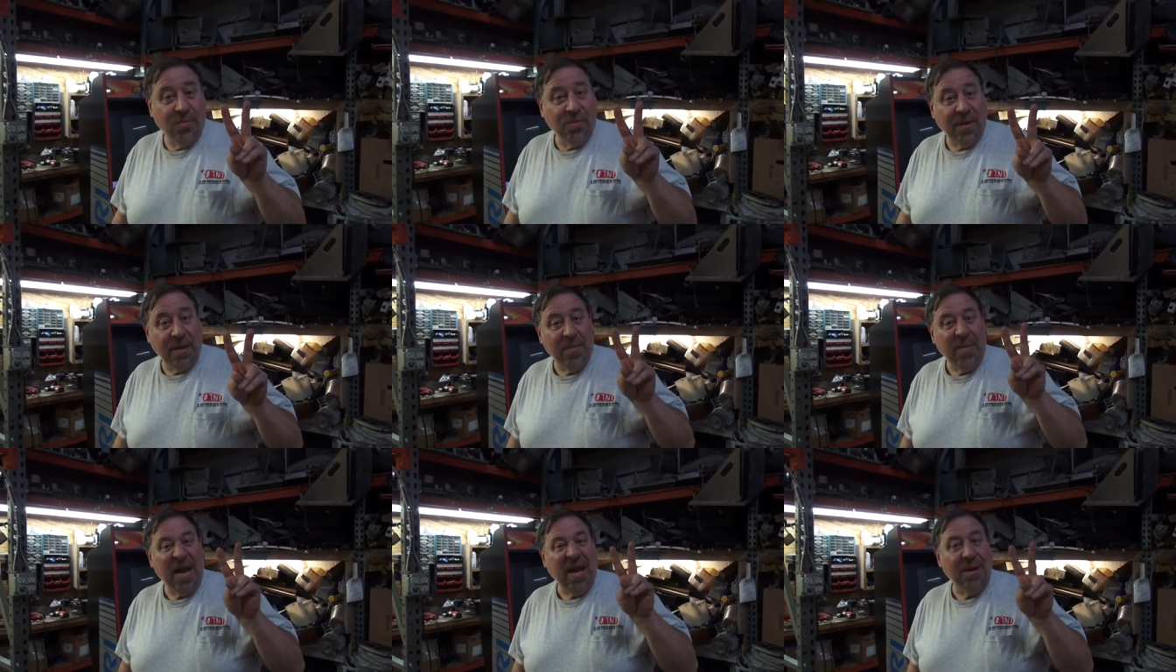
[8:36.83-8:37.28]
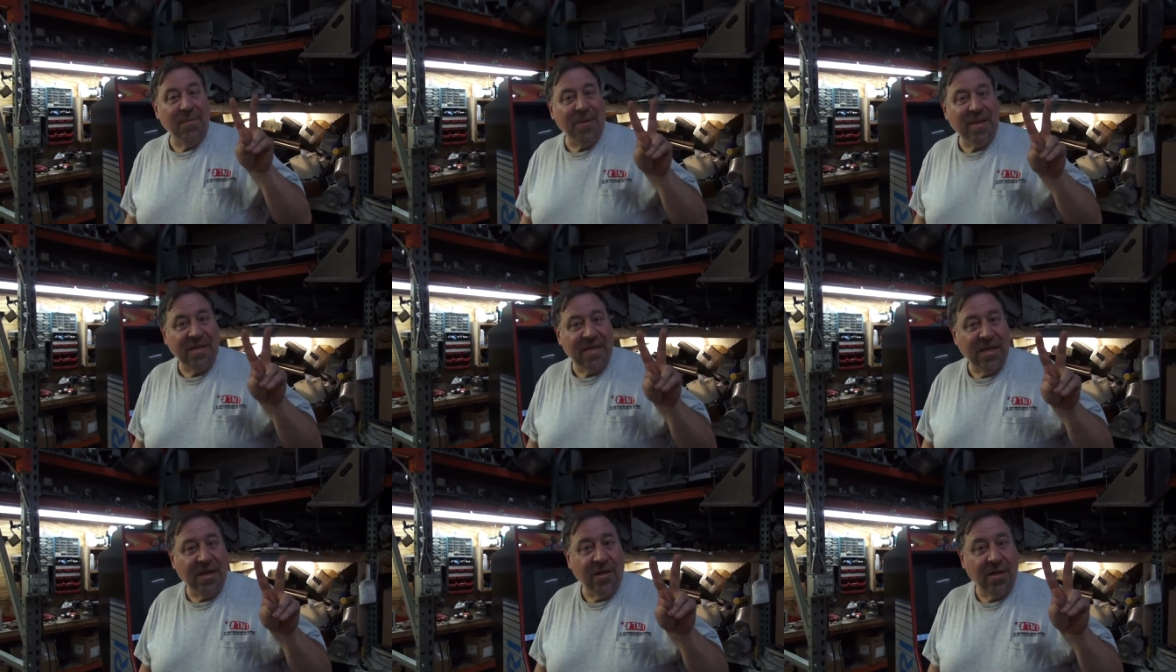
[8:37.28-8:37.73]
He made him a
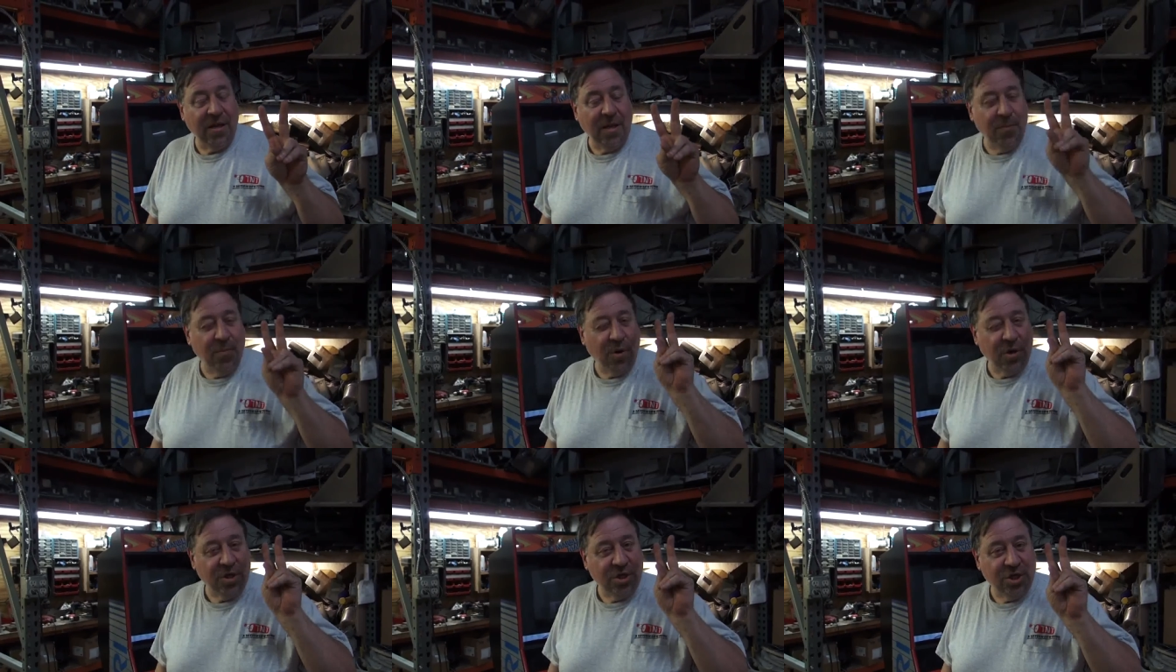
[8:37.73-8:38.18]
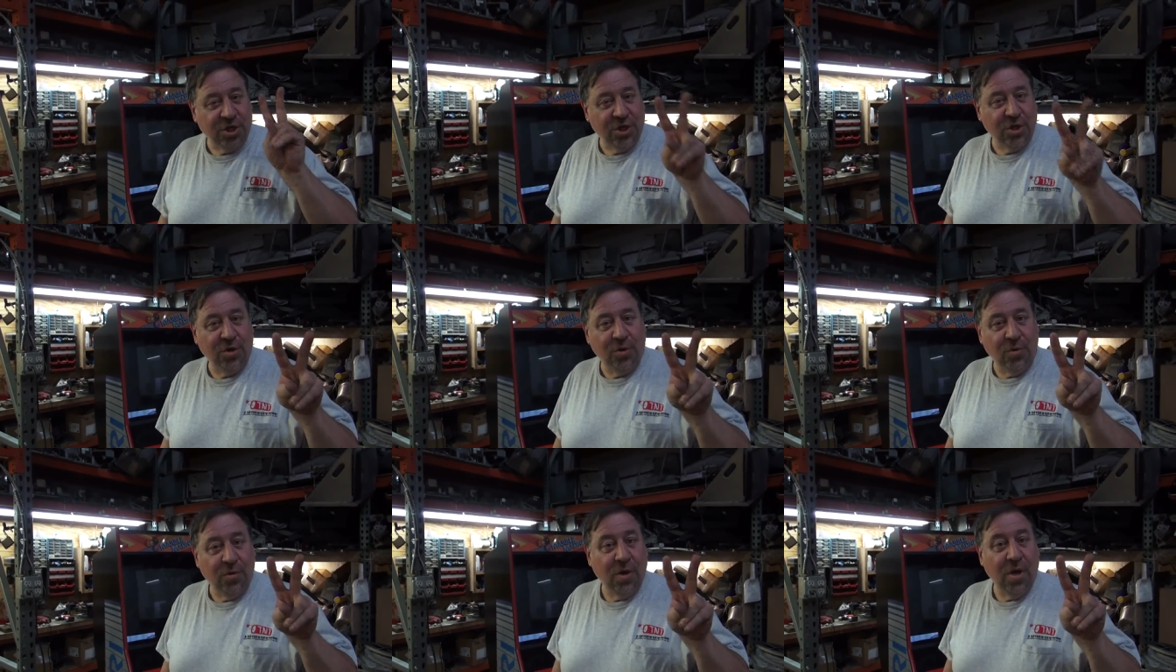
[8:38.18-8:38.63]
deal. He bought
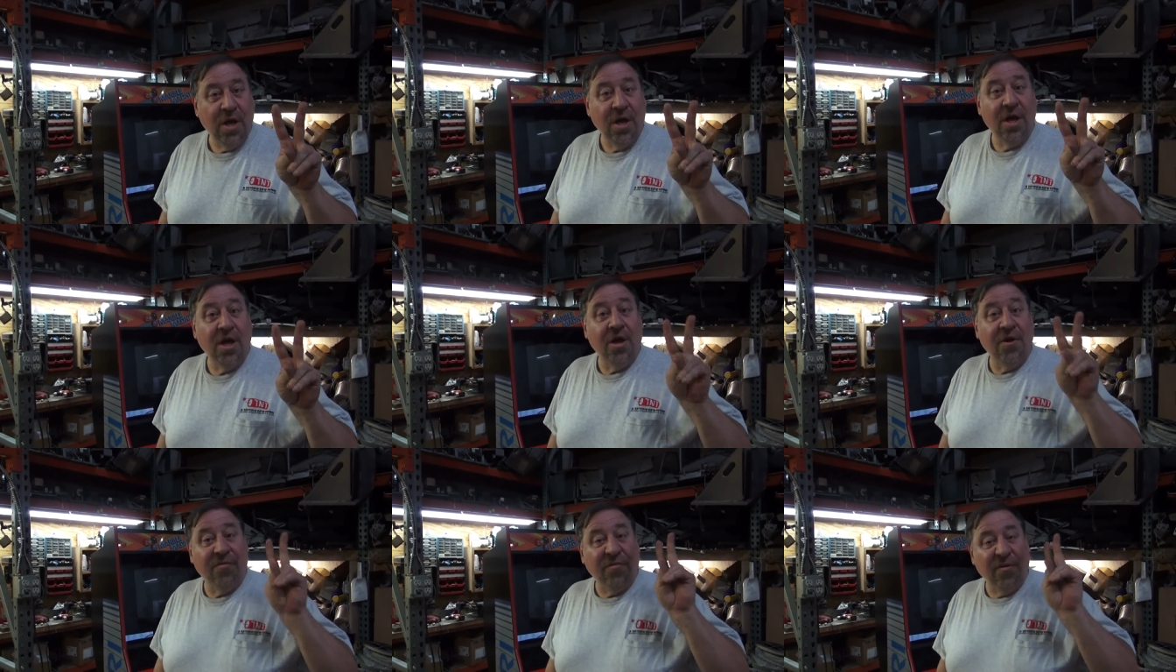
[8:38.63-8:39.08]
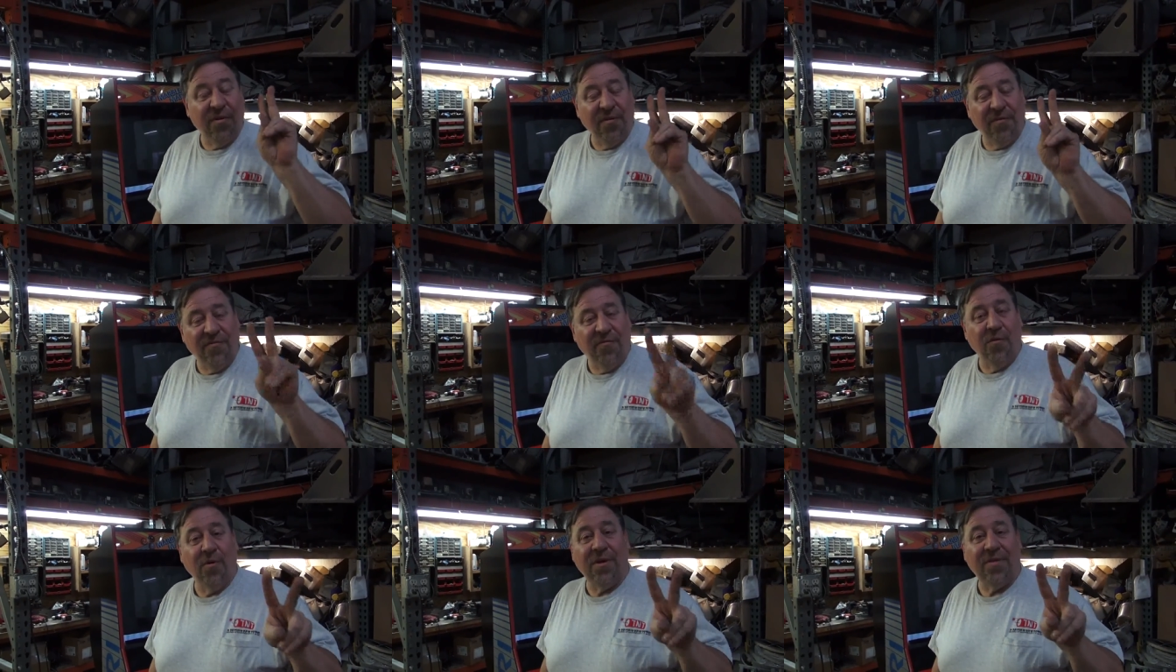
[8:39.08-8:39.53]
two for
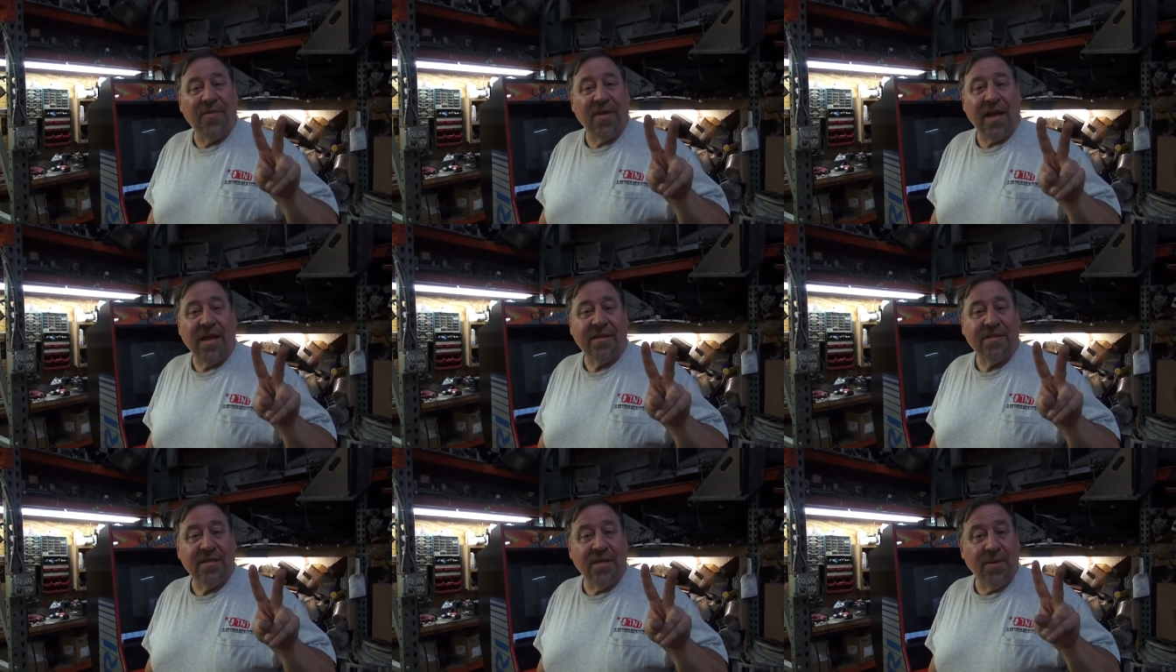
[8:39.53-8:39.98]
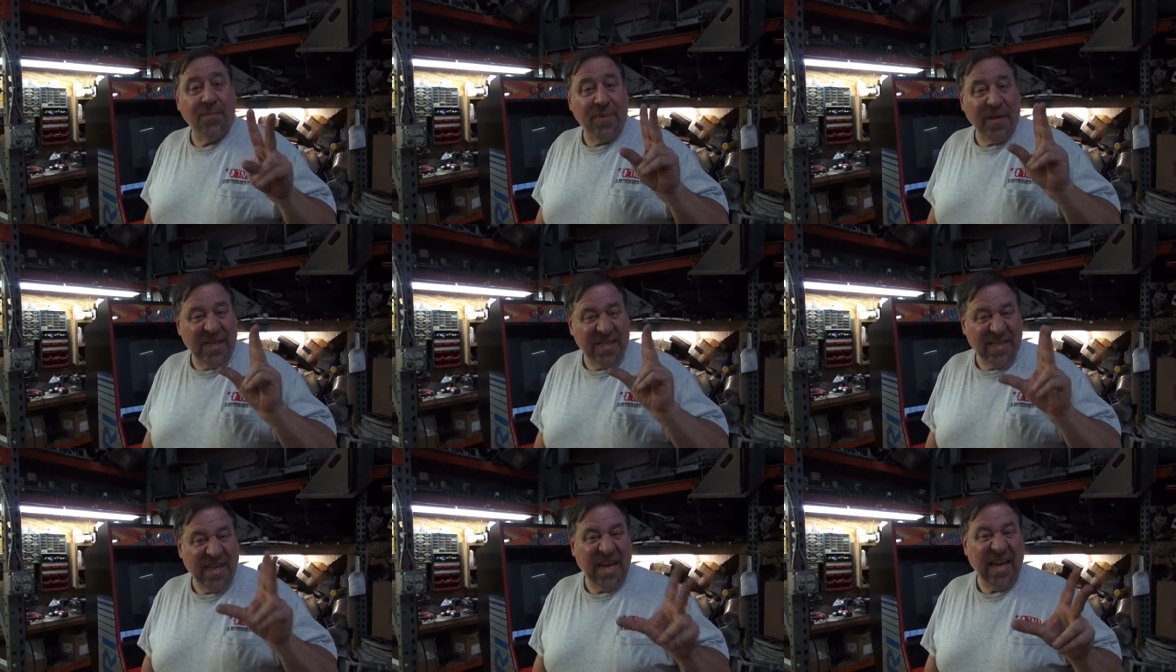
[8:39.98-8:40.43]
4000
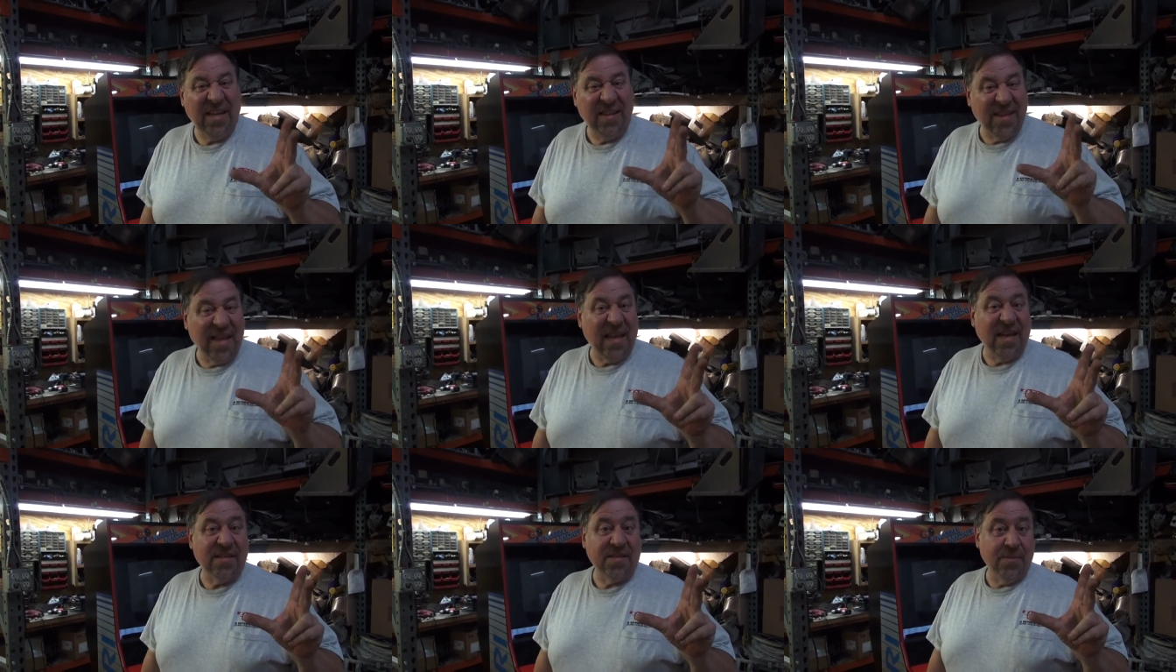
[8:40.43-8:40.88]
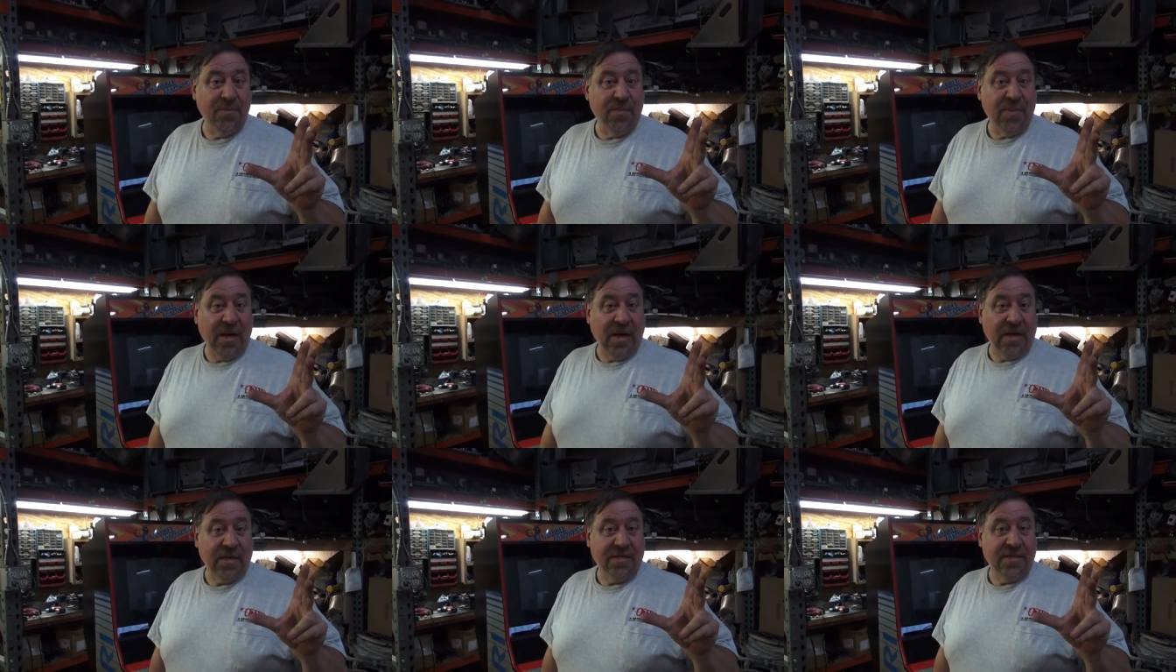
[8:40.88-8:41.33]
apiece, 8000
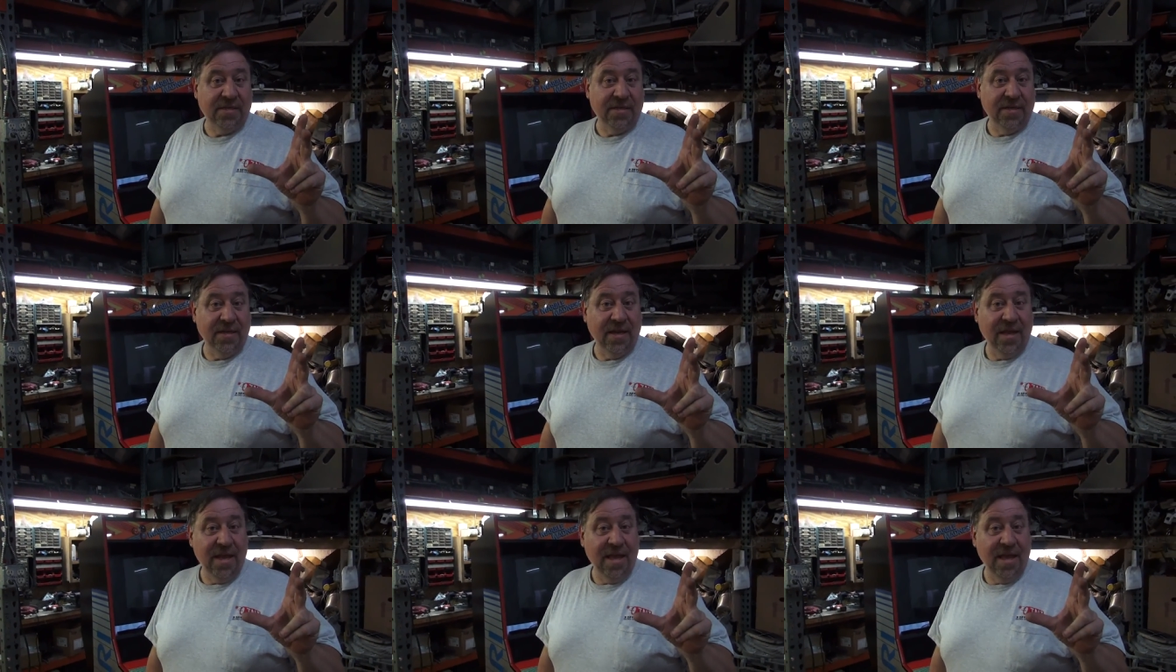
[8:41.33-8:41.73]
bucks.